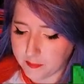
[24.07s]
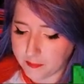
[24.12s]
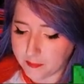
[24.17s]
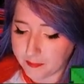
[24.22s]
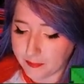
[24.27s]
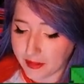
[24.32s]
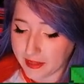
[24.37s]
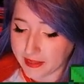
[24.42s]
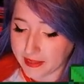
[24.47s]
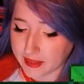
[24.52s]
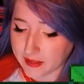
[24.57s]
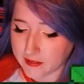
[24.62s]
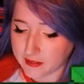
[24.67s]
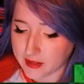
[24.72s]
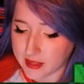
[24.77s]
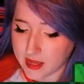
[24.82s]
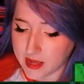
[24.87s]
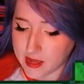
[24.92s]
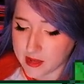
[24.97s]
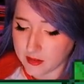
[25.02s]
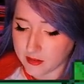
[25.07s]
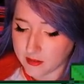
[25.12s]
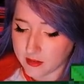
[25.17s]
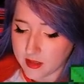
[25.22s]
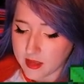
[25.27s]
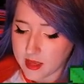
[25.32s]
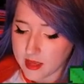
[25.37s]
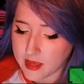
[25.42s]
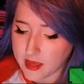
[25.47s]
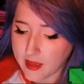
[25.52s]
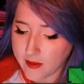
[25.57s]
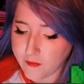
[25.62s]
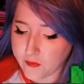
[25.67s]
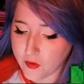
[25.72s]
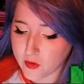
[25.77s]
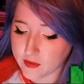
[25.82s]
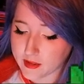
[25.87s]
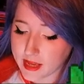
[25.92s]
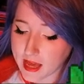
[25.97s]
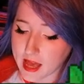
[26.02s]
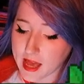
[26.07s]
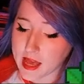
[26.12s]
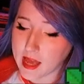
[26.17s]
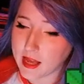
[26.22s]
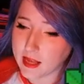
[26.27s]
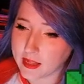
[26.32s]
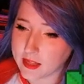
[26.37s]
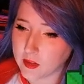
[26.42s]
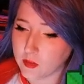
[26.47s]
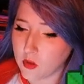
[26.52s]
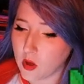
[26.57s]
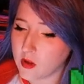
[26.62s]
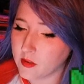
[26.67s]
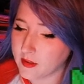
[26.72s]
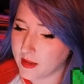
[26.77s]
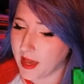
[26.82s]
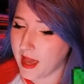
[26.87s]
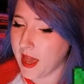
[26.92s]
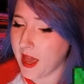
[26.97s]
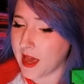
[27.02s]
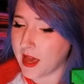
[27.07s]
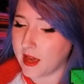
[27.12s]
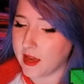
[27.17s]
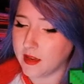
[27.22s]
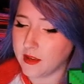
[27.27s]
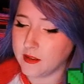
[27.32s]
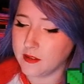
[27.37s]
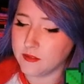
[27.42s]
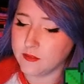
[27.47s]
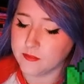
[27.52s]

Basically, if your cat has long hair,